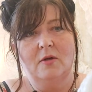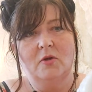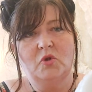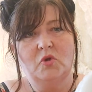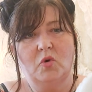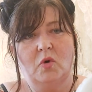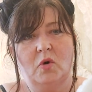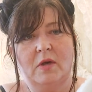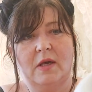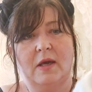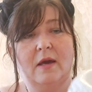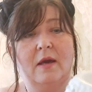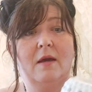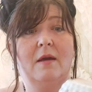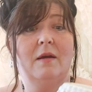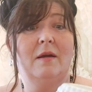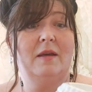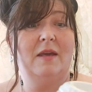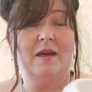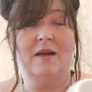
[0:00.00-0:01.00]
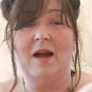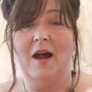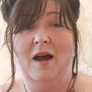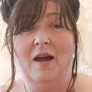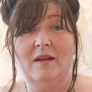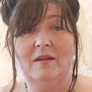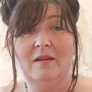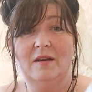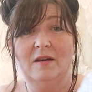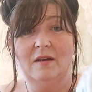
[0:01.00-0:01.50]
So you
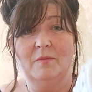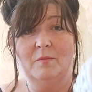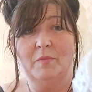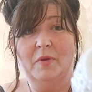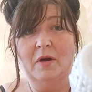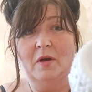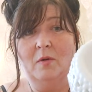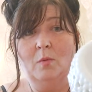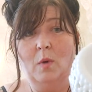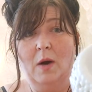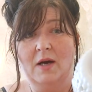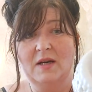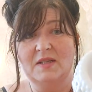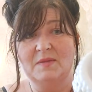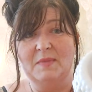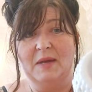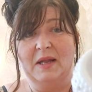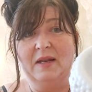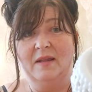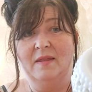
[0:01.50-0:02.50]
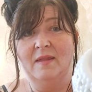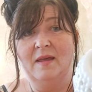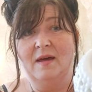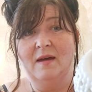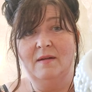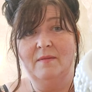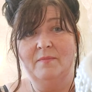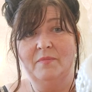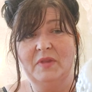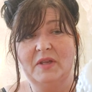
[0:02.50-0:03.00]
can burn wax melt in
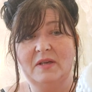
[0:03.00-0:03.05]
there